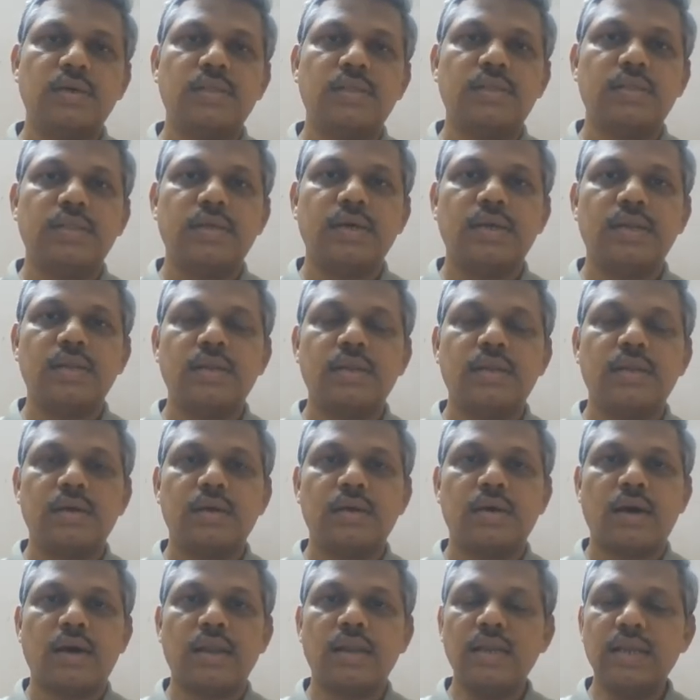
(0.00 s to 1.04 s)
then
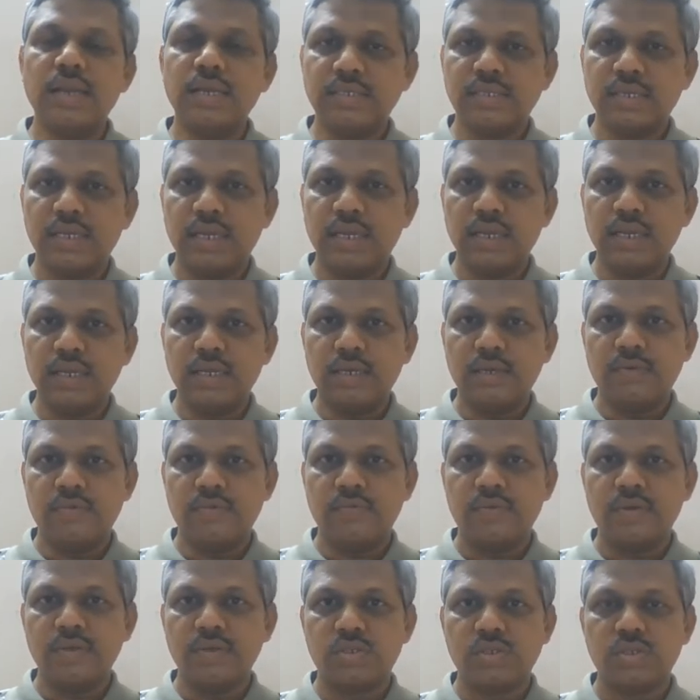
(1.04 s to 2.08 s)
uh, unnecessarily
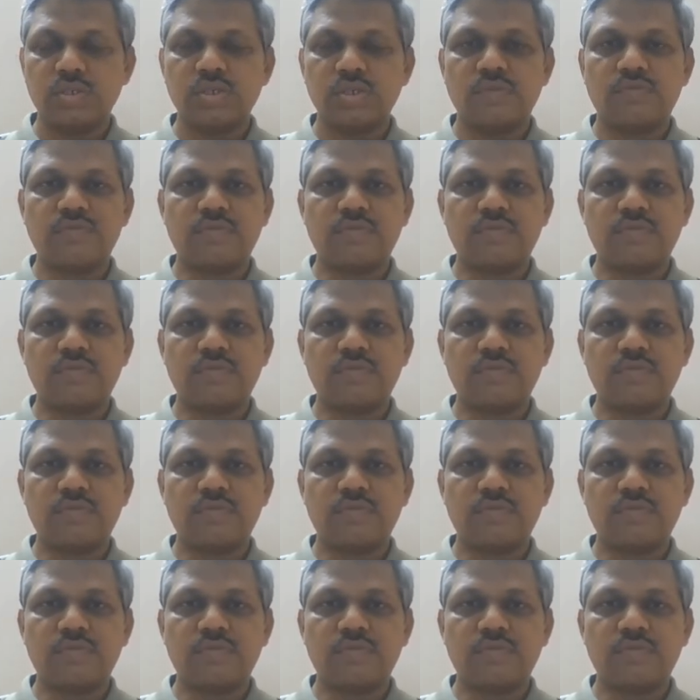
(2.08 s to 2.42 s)
wastage of